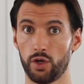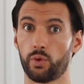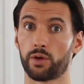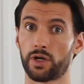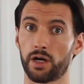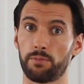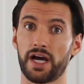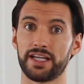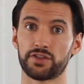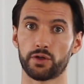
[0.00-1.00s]
where when our
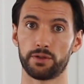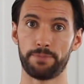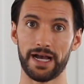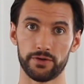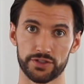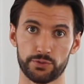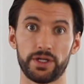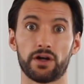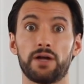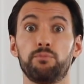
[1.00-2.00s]
bodies are in balance,
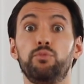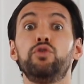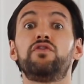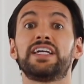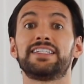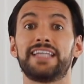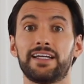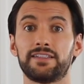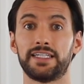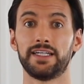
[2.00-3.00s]
we are moving
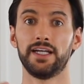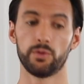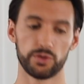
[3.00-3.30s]
daily,